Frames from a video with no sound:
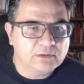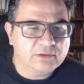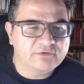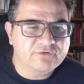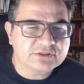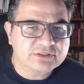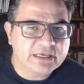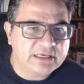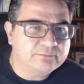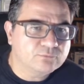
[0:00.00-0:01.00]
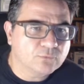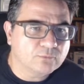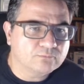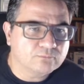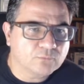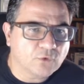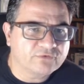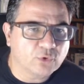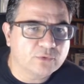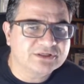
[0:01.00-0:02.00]
In the first game of
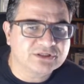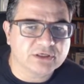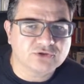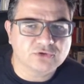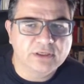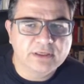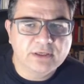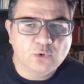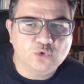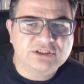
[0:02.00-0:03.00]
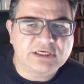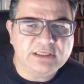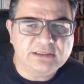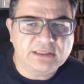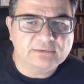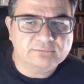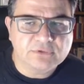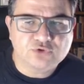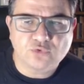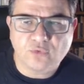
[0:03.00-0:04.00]
the women's section, Uchenina
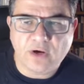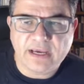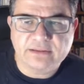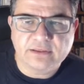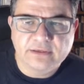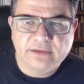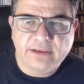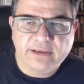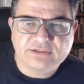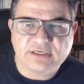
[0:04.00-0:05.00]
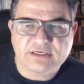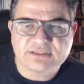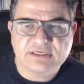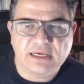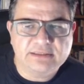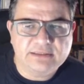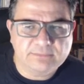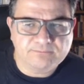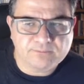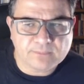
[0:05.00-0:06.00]
is with white and Sargsyan
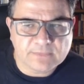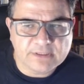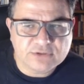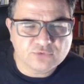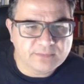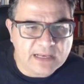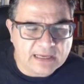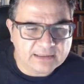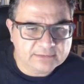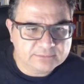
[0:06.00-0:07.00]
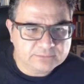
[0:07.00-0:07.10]
is with black.